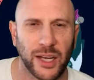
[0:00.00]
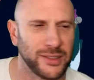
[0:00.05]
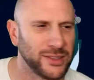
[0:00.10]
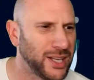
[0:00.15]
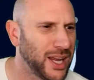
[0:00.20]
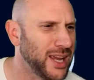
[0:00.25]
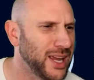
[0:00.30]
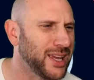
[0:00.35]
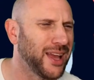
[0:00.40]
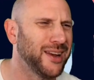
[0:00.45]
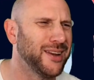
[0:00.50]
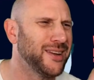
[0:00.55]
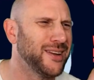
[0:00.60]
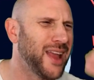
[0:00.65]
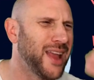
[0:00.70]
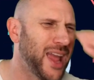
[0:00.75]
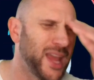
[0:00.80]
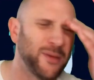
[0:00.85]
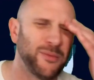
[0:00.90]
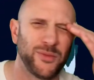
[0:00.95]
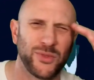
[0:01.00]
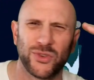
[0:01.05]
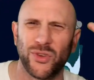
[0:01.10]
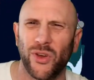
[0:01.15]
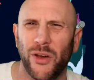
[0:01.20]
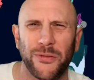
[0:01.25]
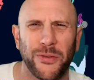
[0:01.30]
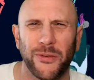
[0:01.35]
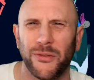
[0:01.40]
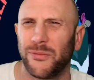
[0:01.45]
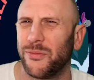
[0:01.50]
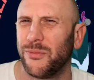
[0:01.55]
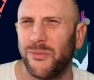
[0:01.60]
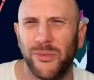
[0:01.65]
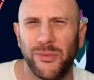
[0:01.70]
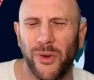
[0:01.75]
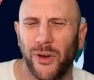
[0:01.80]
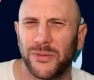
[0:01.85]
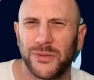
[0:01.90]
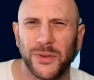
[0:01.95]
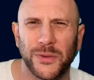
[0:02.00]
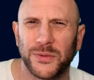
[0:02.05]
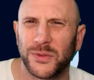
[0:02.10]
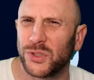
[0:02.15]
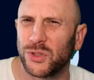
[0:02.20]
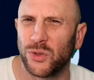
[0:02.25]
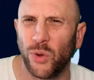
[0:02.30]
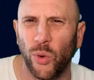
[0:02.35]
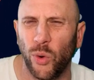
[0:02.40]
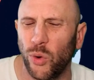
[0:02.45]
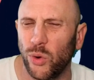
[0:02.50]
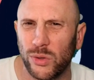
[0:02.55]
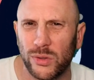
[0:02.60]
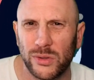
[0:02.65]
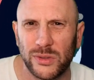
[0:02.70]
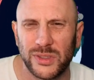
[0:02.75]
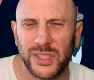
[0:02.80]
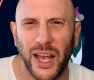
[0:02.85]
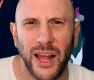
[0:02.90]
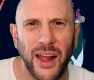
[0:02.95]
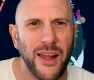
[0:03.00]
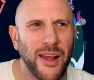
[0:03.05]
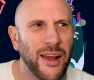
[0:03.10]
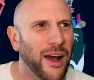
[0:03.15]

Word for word: on taking names off of, off of schools,